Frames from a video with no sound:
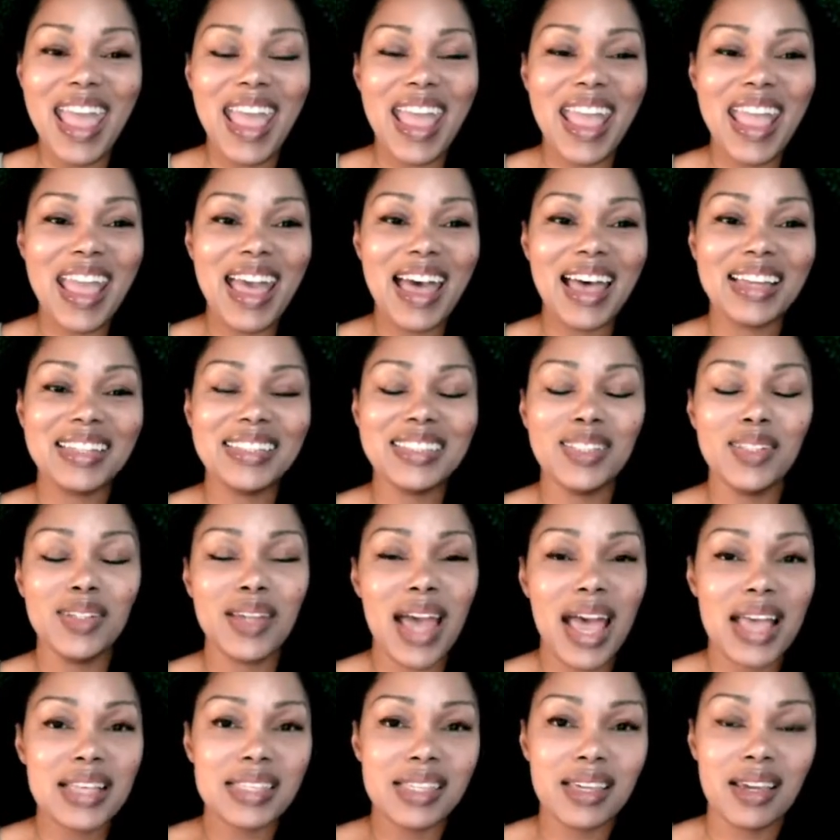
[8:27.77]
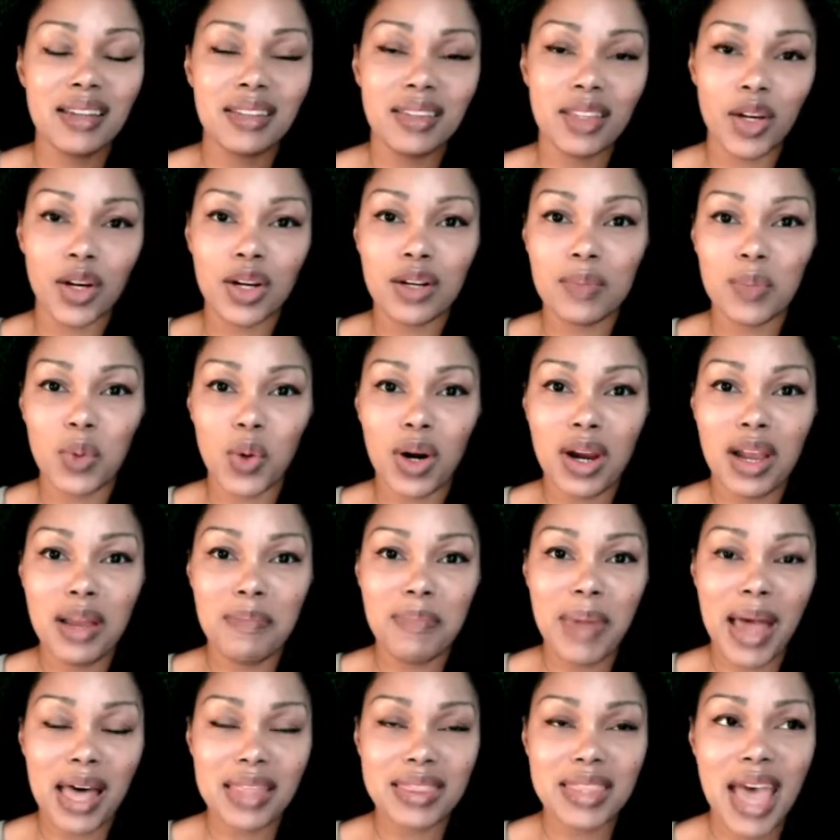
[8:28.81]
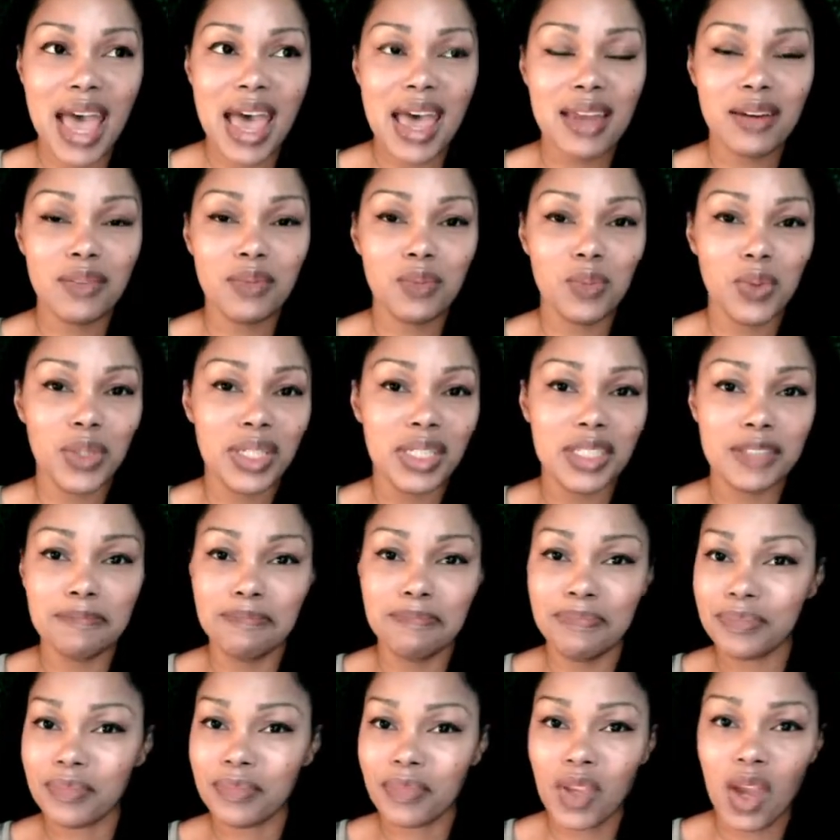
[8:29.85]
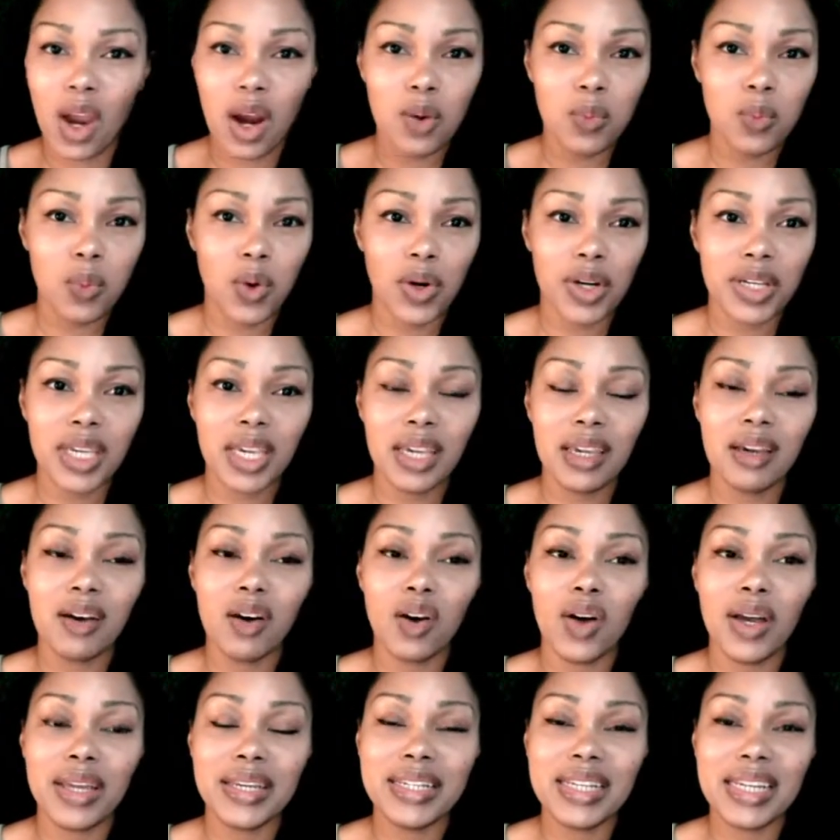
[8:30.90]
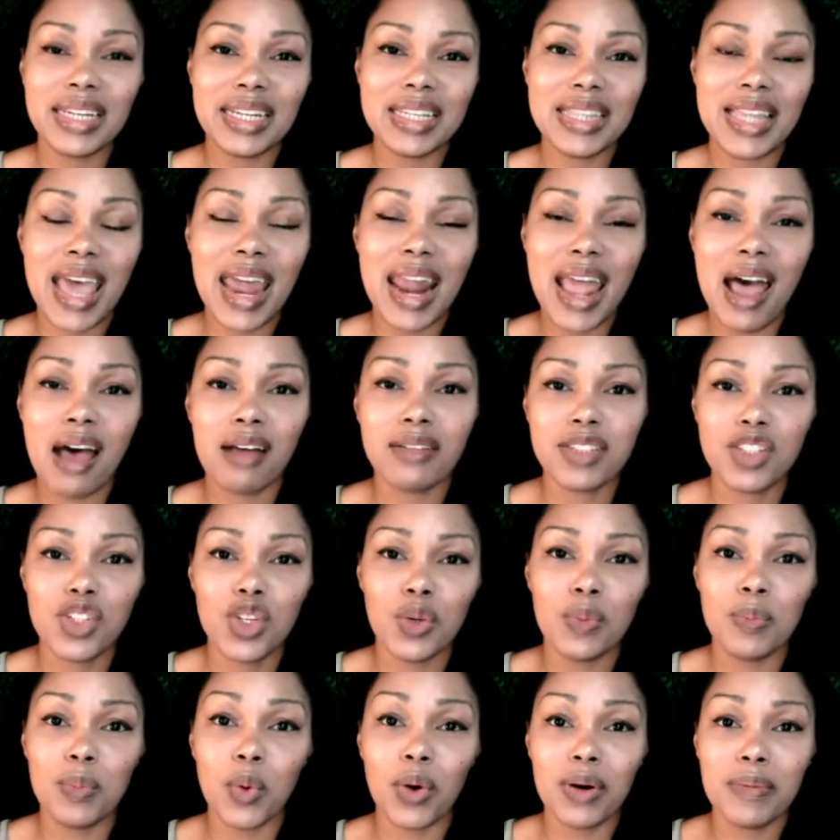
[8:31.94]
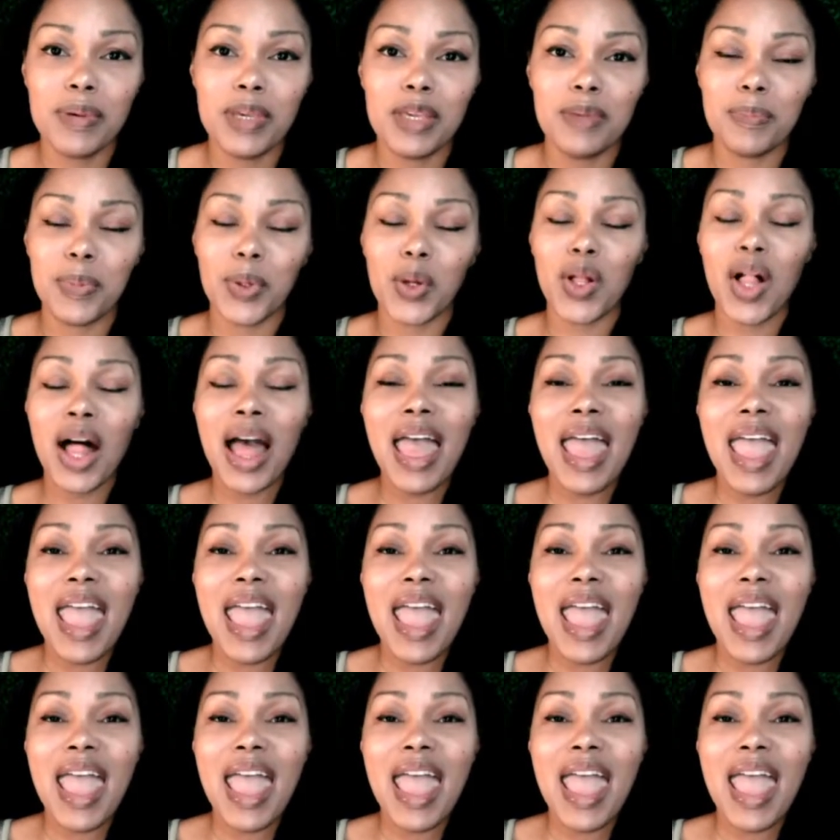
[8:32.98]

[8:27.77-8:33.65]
And you guys can learn more about that. We are working on getting that out to more people.